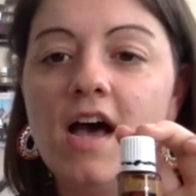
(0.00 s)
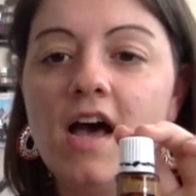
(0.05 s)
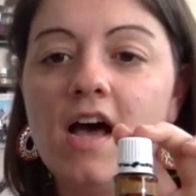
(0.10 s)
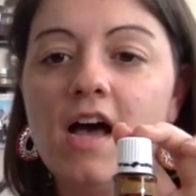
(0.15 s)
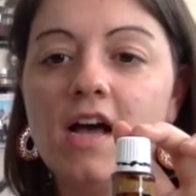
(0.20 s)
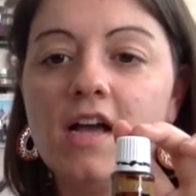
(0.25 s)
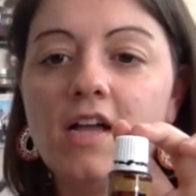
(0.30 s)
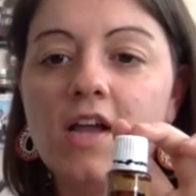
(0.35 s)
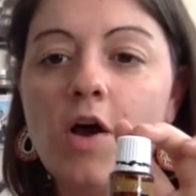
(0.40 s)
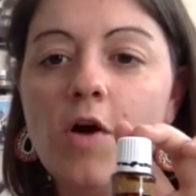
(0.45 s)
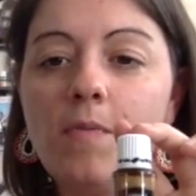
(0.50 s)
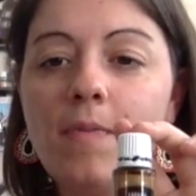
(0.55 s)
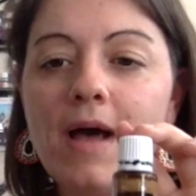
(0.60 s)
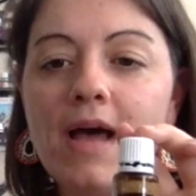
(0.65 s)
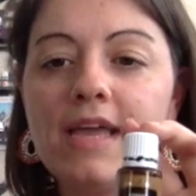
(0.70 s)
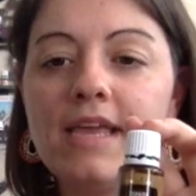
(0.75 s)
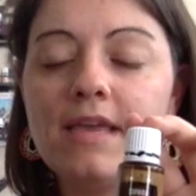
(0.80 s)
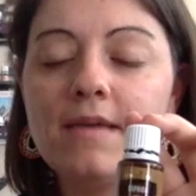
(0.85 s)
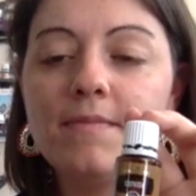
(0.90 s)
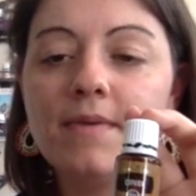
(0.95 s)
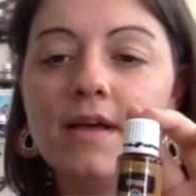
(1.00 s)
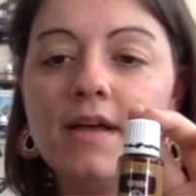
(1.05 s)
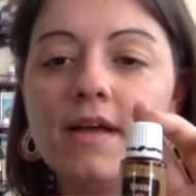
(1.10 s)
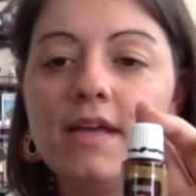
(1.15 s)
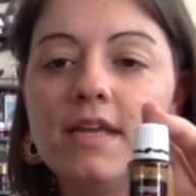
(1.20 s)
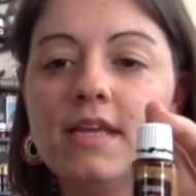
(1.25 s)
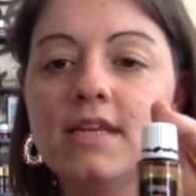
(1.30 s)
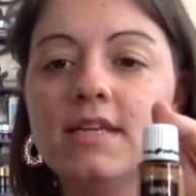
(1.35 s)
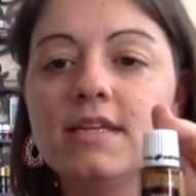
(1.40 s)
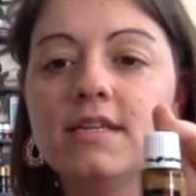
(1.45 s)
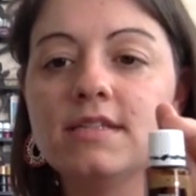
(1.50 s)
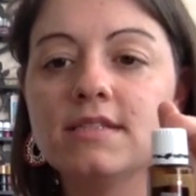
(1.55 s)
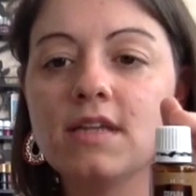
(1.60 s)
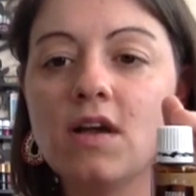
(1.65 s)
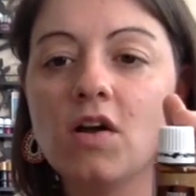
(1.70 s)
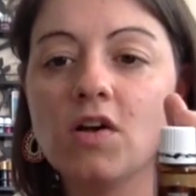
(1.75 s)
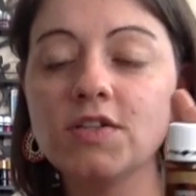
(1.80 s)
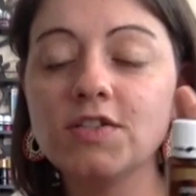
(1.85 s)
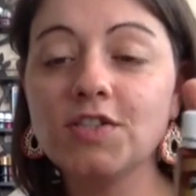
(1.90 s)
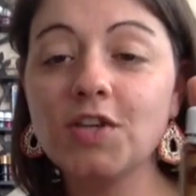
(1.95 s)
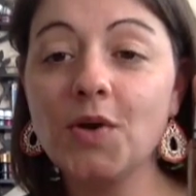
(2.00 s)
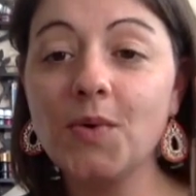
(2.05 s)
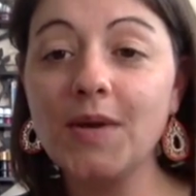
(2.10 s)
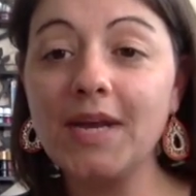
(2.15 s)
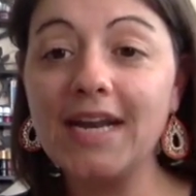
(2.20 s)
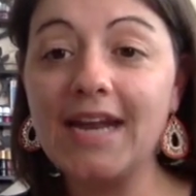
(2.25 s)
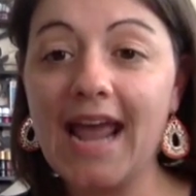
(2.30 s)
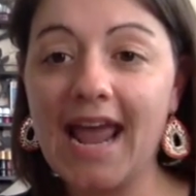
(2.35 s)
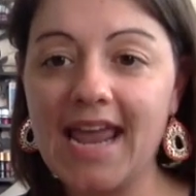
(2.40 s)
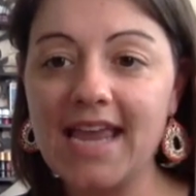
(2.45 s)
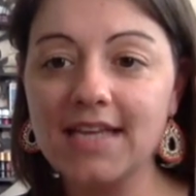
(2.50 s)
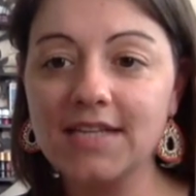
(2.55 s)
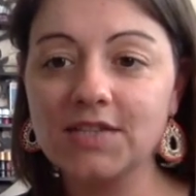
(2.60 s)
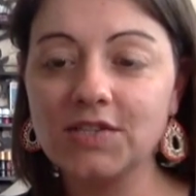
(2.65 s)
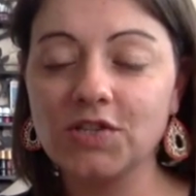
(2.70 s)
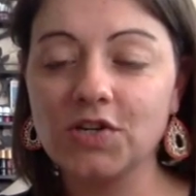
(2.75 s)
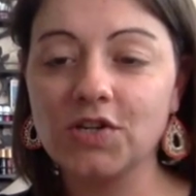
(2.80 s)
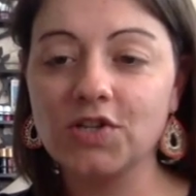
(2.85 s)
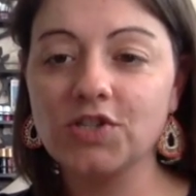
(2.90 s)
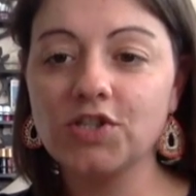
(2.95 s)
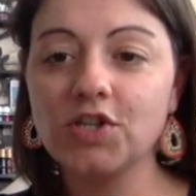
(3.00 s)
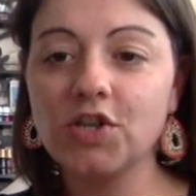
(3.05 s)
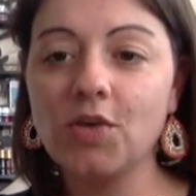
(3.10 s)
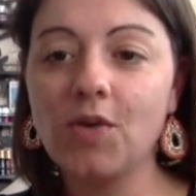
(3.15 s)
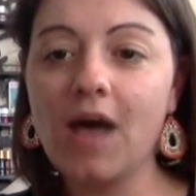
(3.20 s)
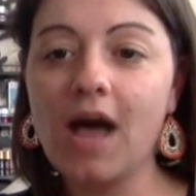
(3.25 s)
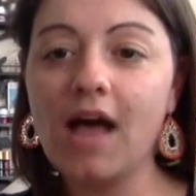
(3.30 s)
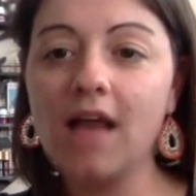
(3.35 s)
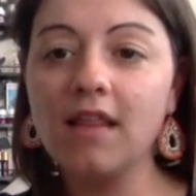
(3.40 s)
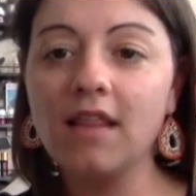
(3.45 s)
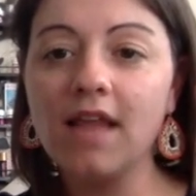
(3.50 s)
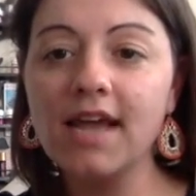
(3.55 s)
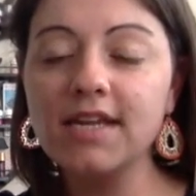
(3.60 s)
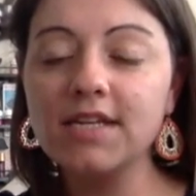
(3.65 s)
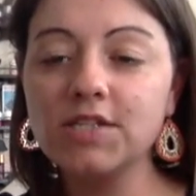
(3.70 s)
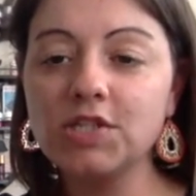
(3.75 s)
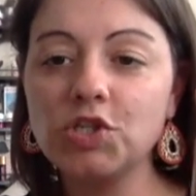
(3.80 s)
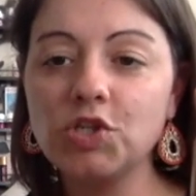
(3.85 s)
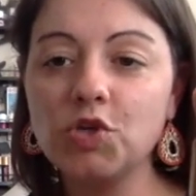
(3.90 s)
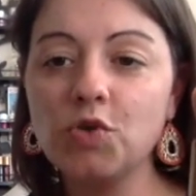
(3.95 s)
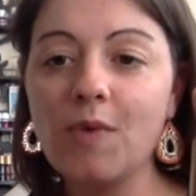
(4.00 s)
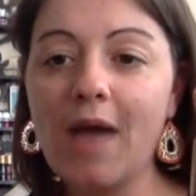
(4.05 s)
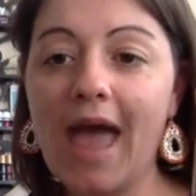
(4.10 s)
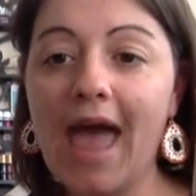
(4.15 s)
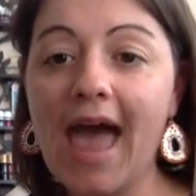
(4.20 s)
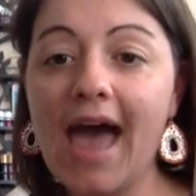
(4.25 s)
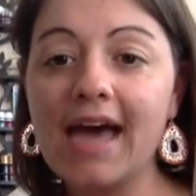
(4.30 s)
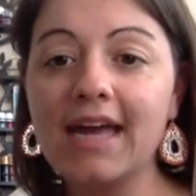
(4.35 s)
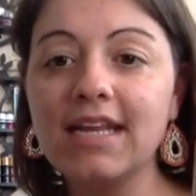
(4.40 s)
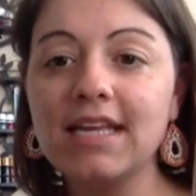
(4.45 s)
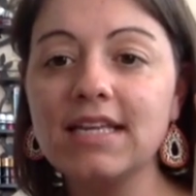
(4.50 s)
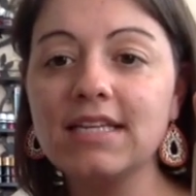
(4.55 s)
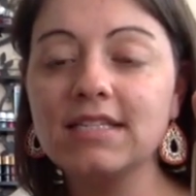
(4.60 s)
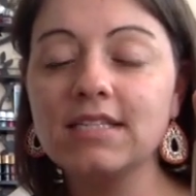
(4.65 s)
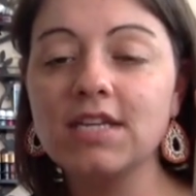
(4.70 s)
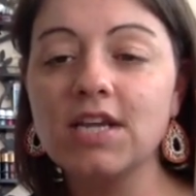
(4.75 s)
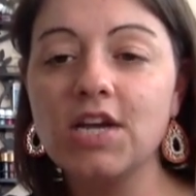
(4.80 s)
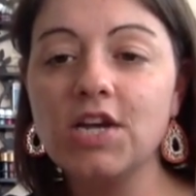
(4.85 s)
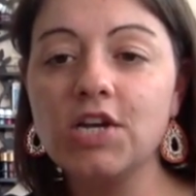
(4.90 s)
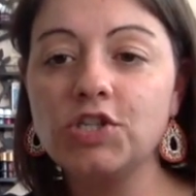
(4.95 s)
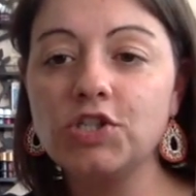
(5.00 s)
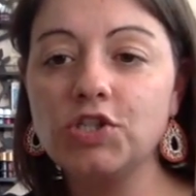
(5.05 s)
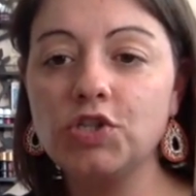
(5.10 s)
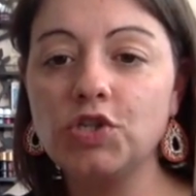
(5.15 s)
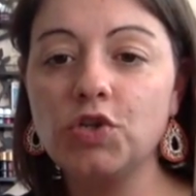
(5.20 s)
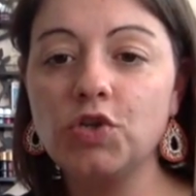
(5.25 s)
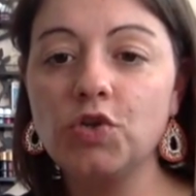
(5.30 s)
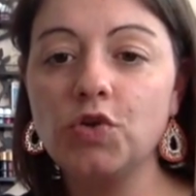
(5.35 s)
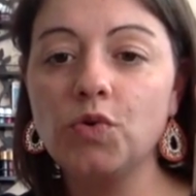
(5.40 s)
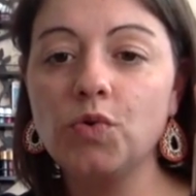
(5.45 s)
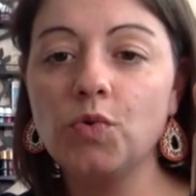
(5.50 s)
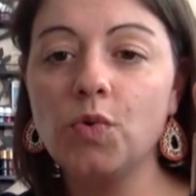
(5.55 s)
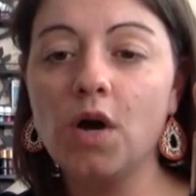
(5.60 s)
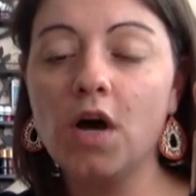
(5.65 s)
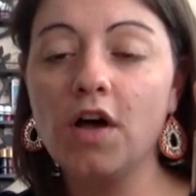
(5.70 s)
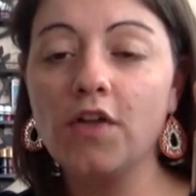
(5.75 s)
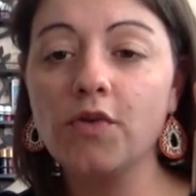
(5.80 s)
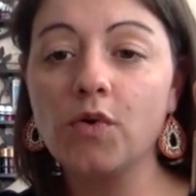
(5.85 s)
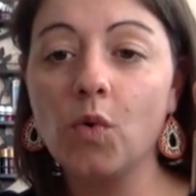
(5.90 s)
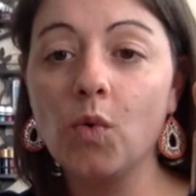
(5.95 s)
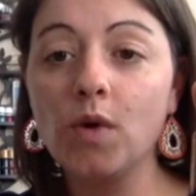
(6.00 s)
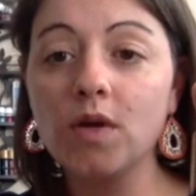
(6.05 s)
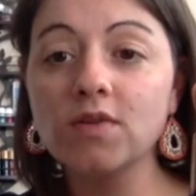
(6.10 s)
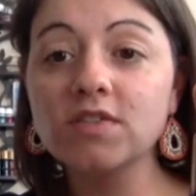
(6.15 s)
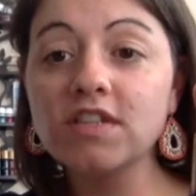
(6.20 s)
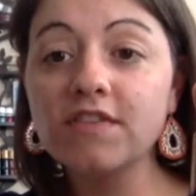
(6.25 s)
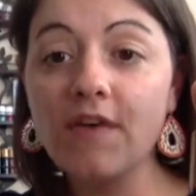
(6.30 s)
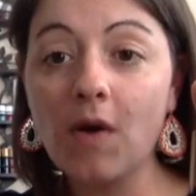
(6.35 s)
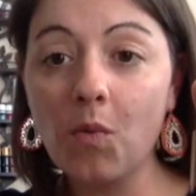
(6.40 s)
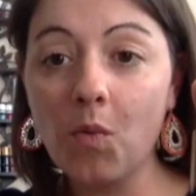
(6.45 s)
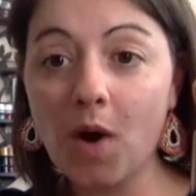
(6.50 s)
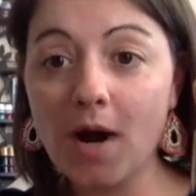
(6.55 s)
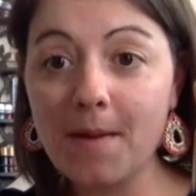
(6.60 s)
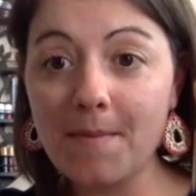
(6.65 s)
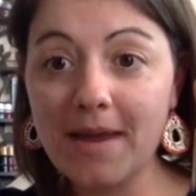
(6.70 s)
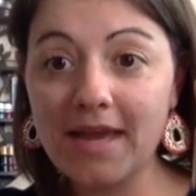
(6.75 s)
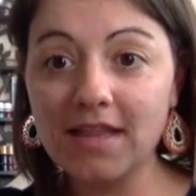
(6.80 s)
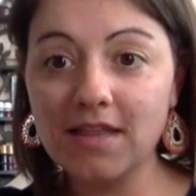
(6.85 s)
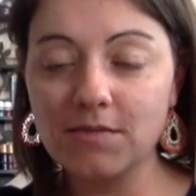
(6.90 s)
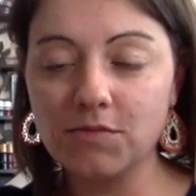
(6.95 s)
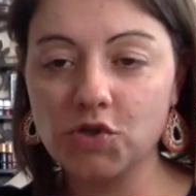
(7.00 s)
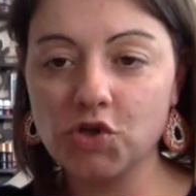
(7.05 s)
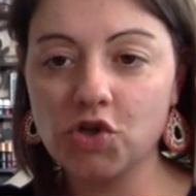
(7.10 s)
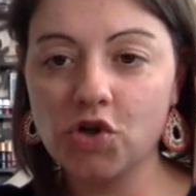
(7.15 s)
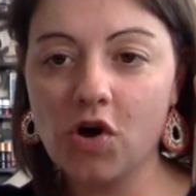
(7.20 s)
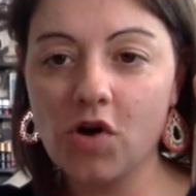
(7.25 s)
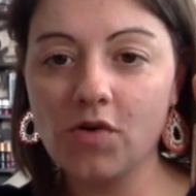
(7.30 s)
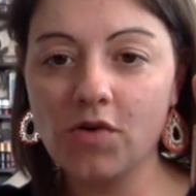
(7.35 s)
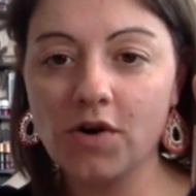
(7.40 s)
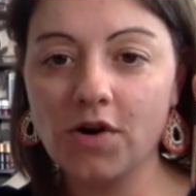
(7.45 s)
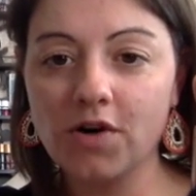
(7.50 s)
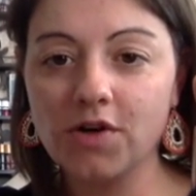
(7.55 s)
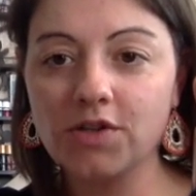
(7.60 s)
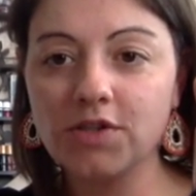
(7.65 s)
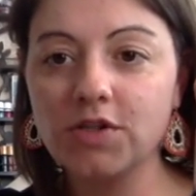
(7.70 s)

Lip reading: Copaiba is also an enhancer, so I like to add it to other oils if I want to make them stronger.